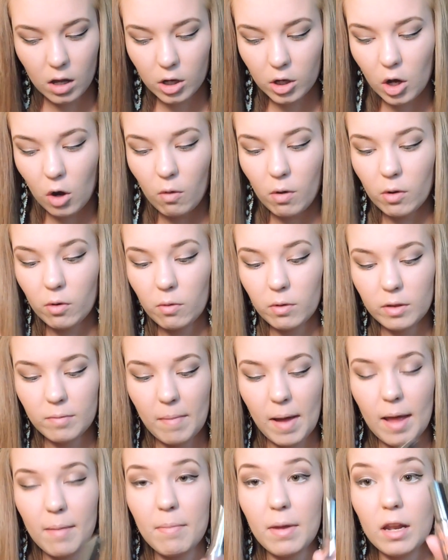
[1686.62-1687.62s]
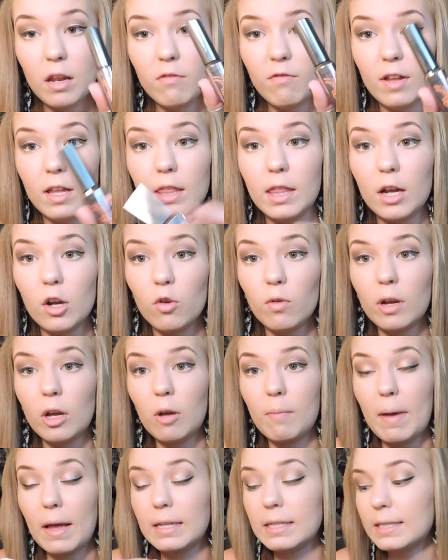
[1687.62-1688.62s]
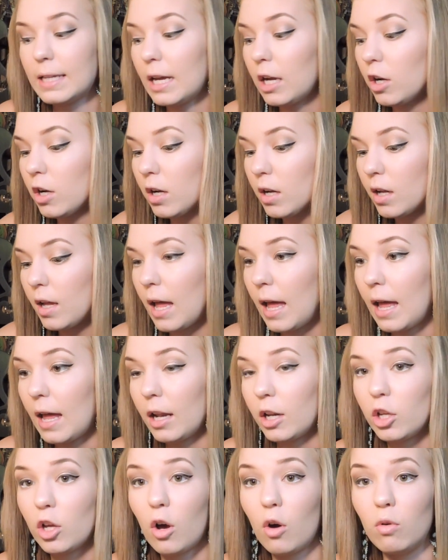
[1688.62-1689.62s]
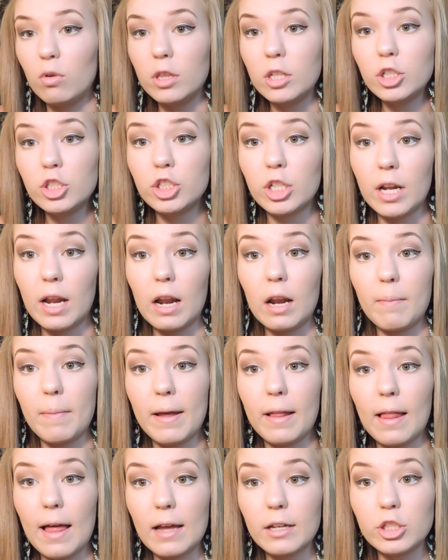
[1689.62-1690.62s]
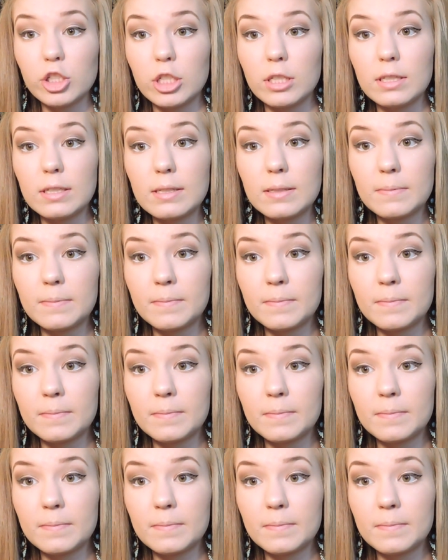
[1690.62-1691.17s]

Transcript: Go on with my Benefit They're Real mascara and coat the shit out of my lashes.